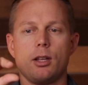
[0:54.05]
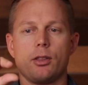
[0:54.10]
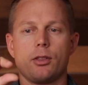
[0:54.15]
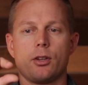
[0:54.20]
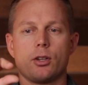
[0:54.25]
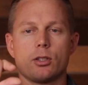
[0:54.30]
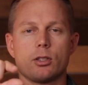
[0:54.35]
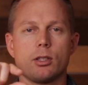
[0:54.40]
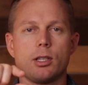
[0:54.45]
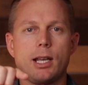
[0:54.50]

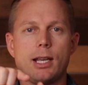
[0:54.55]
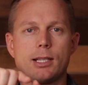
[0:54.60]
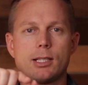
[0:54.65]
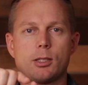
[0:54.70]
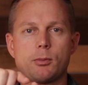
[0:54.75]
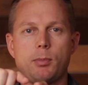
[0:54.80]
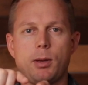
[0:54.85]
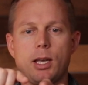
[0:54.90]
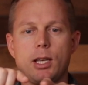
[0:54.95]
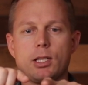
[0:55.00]
there's less
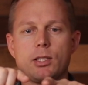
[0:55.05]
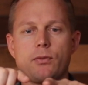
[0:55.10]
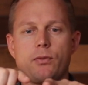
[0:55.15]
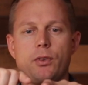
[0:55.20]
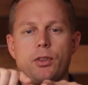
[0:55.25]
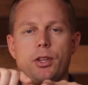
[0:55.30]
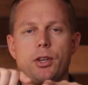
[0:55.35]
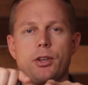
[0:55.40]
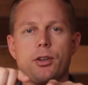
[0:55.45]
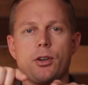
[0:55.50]
space
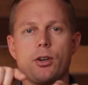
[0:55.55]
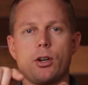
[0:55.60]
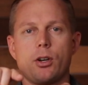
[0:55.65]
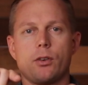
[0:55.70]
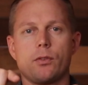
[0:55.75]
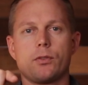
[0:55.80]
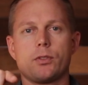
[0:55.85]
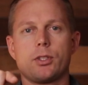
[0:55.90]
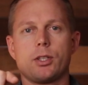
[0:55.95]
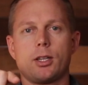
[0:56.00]
for the
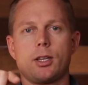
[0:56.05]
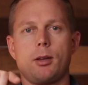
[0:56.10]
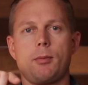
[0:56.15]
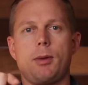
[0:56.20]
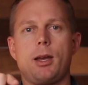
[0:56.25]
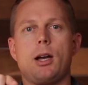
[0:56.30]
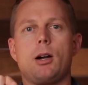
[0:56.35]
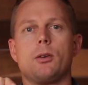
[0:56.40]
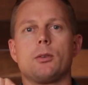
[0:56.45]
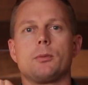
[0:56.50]
nerves to
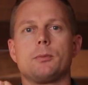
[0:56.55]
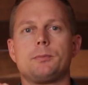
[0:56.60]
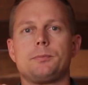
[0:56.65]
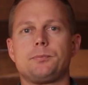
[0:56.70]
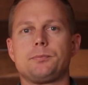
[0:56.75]
come out.